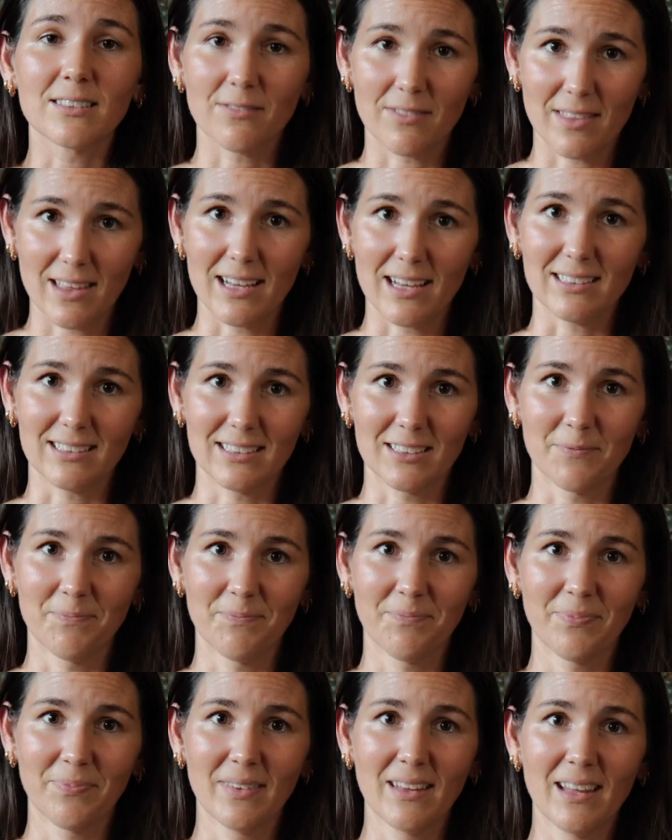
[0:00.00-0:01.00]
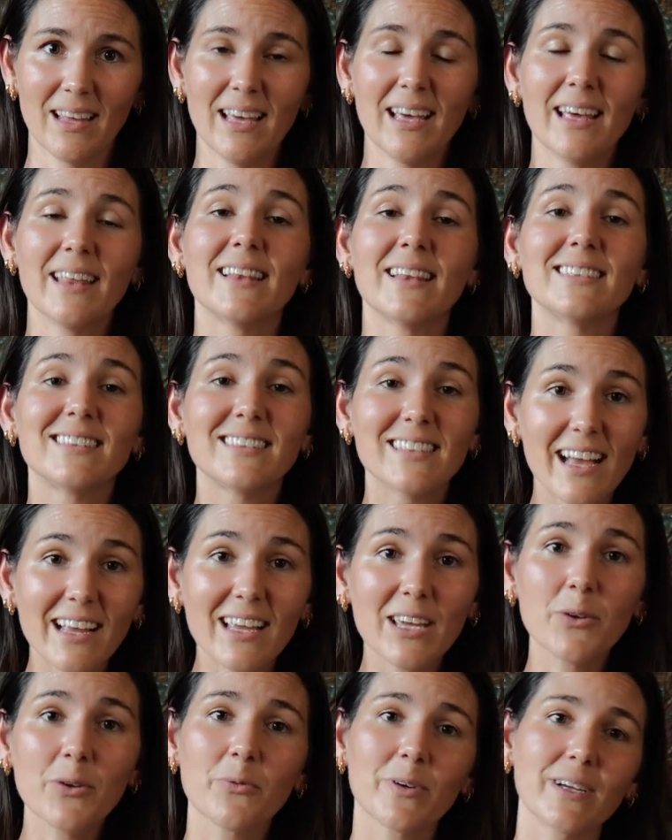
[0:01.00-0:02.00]
of this. The
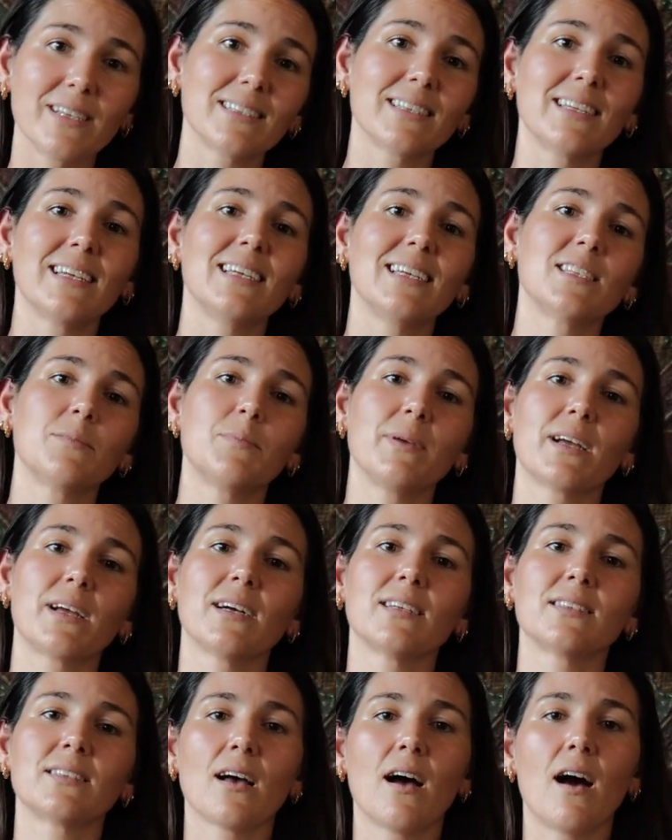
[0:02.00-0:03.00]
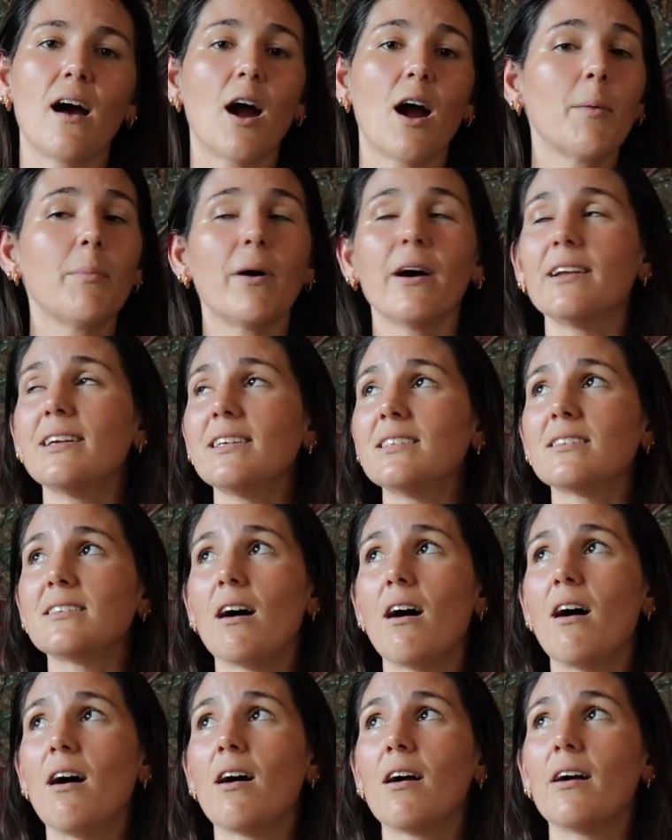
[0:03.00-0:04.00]
second reason is because our bodies
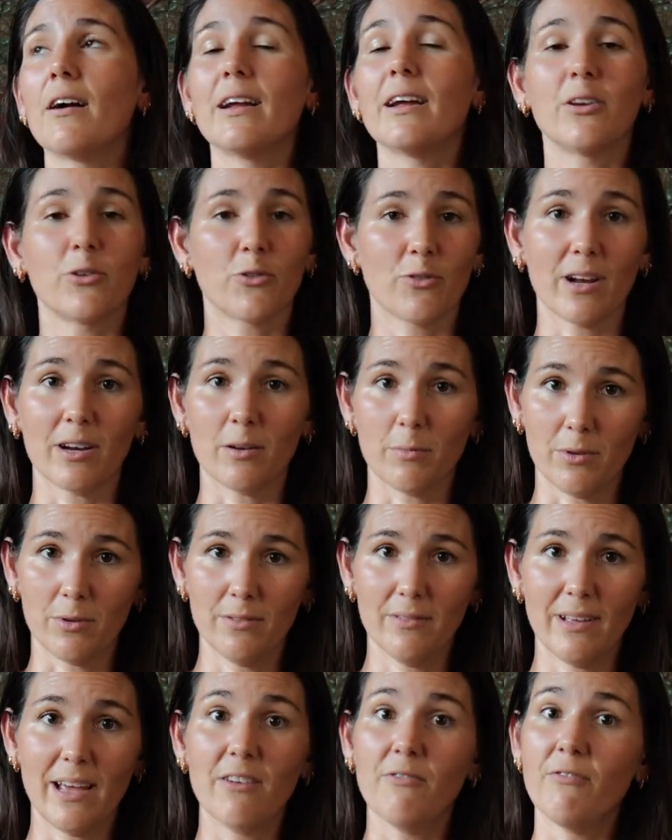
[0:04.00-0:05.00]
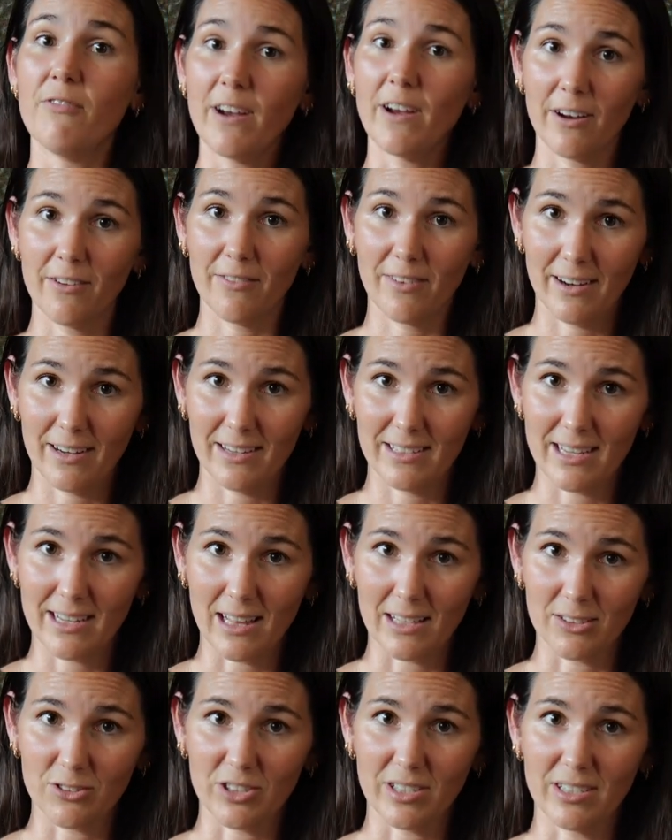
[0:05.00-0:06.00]
are incredible and very, very
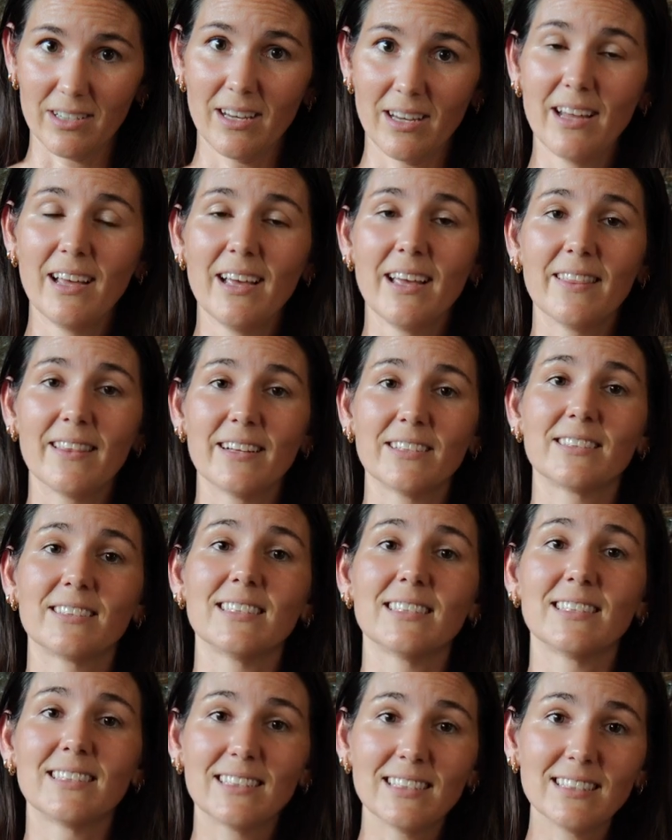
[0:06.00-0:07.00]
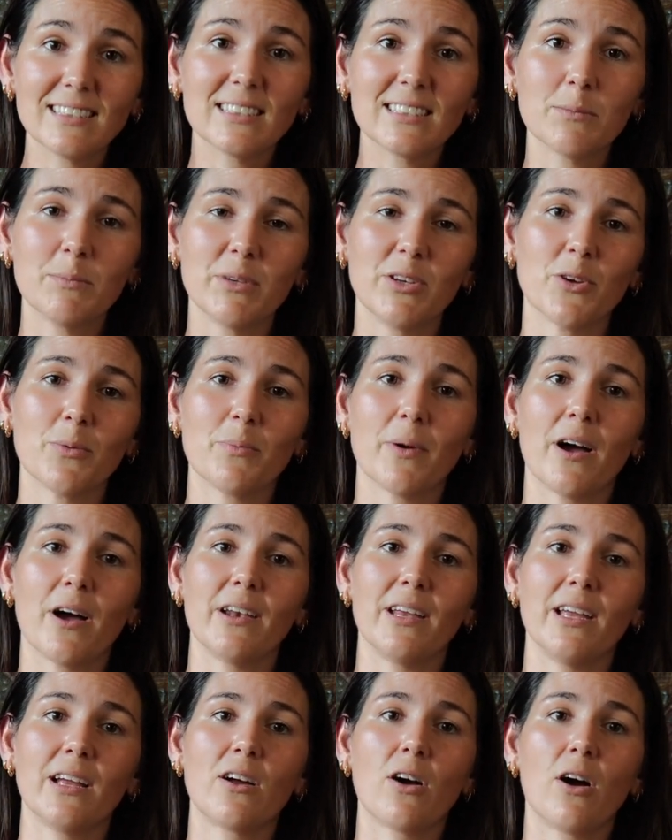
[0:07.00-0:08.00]
intelligent. There's this system in your
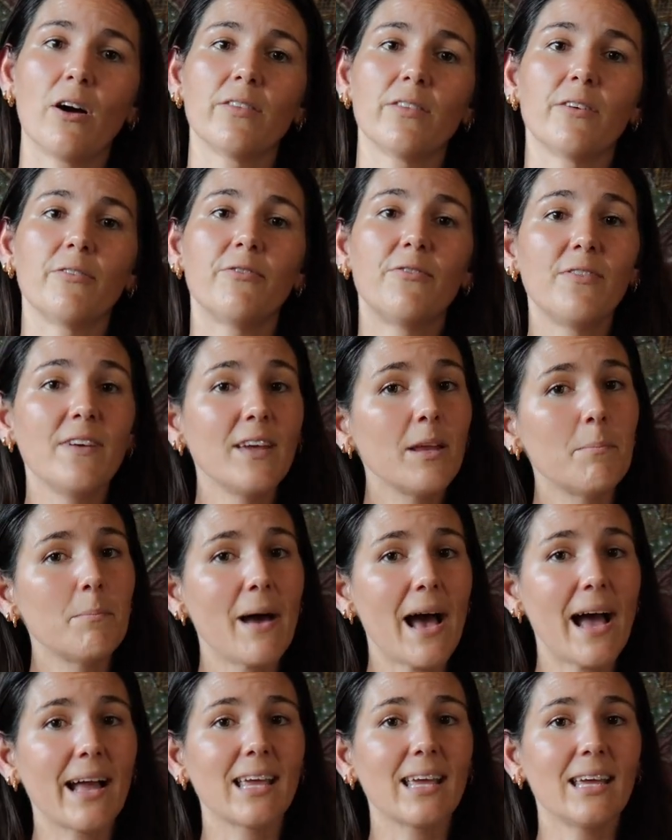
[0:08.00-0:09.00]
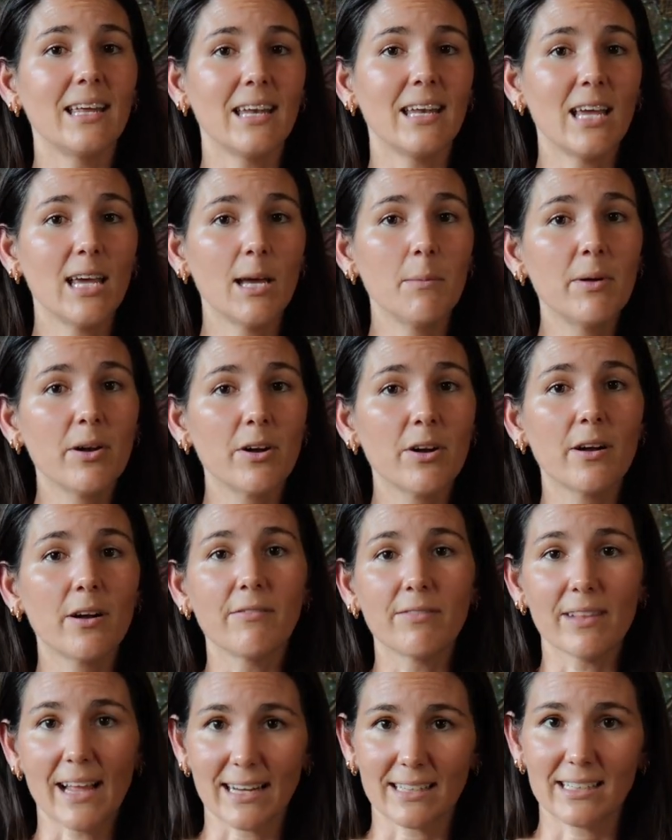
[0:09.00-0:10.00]
body called the feedback inhibitor
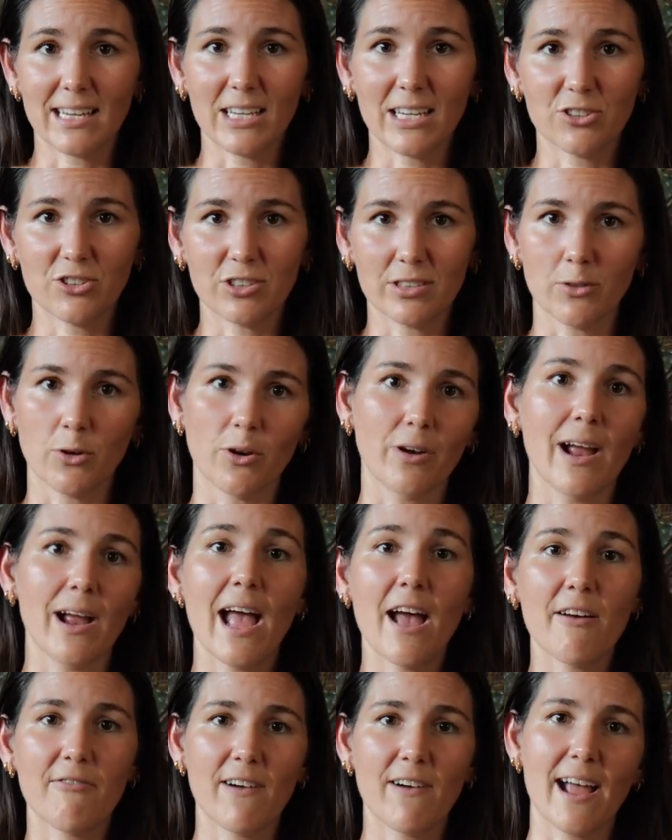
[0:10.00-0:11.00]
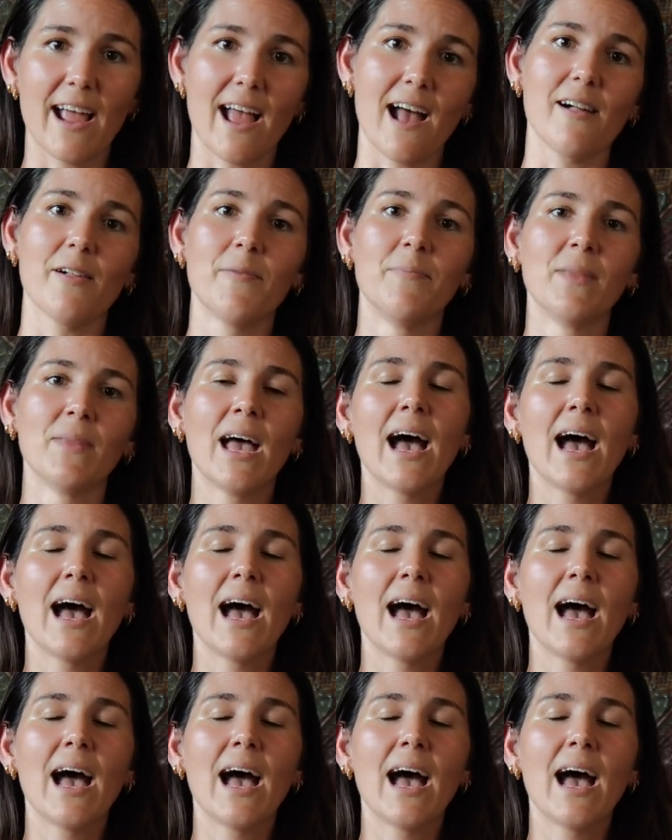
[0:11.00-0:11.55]
of lactation, or FIL.